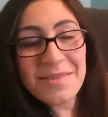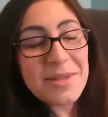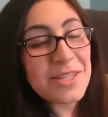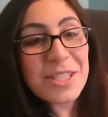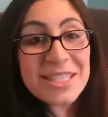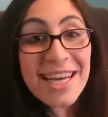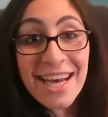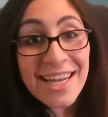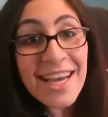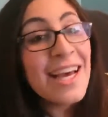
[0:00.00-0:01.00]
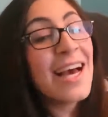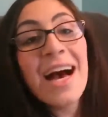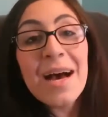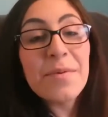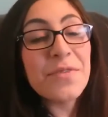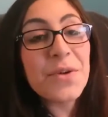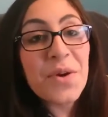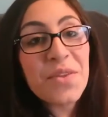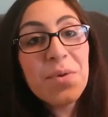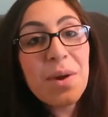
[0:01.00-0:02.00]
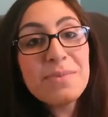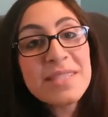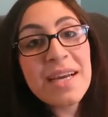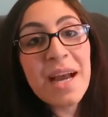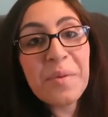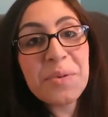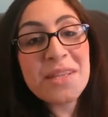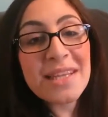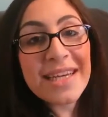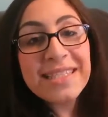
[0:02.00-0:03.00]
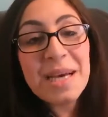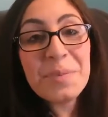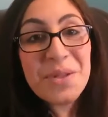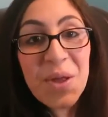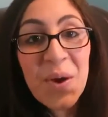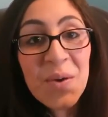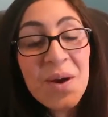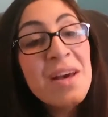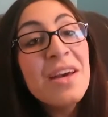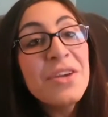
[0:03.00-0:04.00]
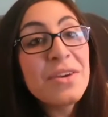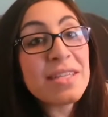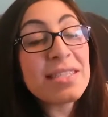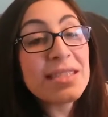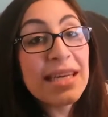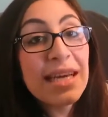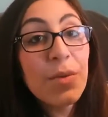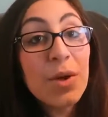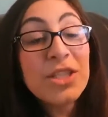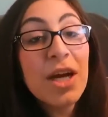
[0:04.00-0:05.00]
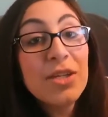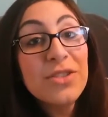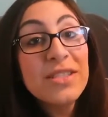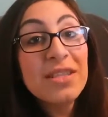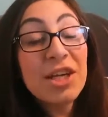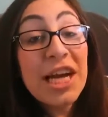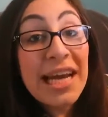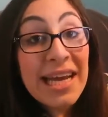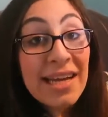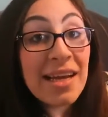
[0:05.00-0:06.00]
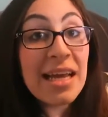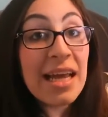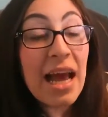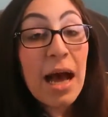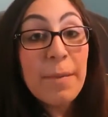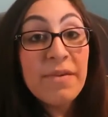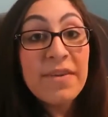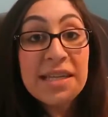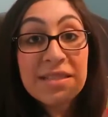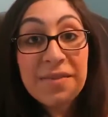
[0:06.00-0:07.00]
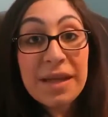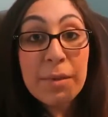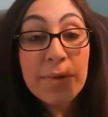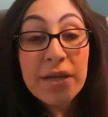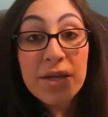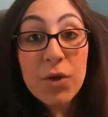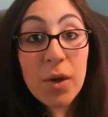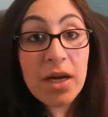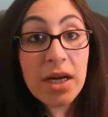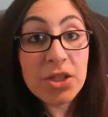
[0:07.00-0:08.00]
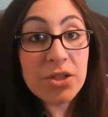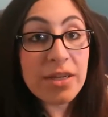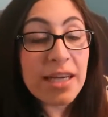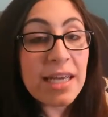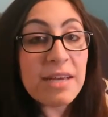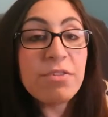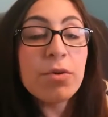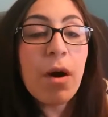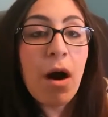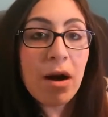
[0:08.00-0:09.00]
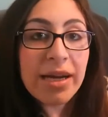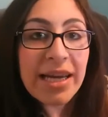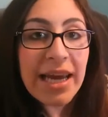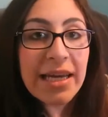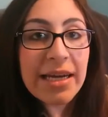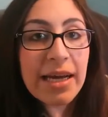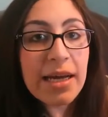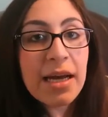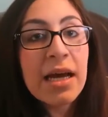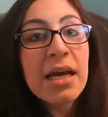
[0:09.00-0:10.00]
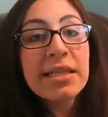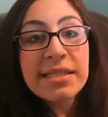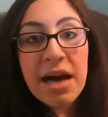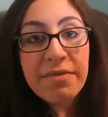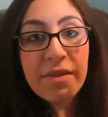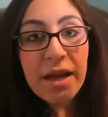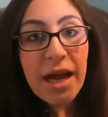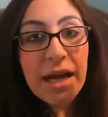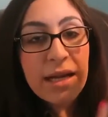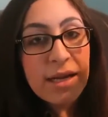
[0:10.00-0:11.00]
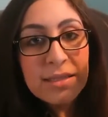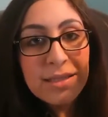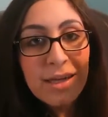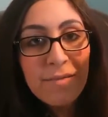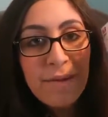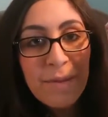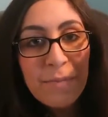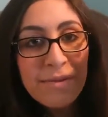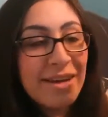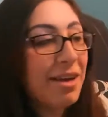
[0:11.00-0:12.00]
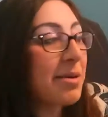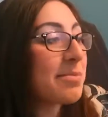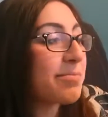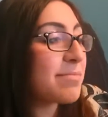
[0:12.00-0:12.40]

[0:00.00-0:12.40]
I mean, there's a ton. If you go to their website, I'll put the link down below. You can see which countries they're in, if it is available in your country. If you are in Canada, tough luck, honey, it's not available here.